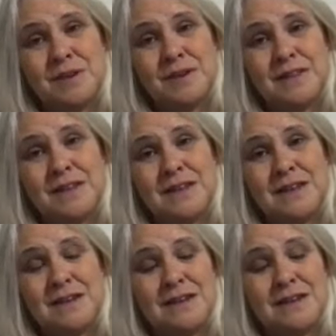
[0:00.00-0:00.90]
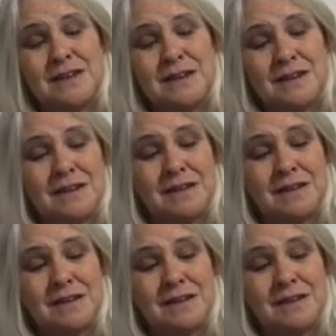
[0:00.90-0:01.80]
Breathe in
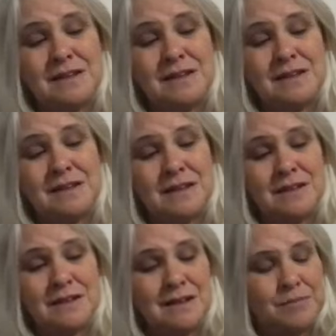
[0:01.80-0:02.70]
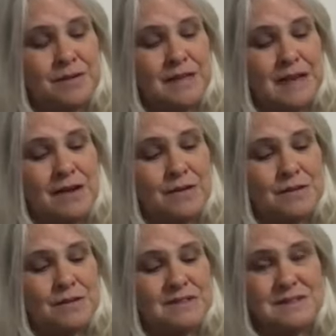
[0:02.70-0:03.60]
and breathe
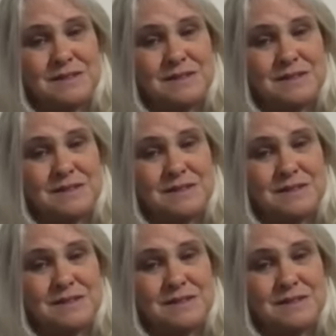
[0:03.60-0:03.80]
out.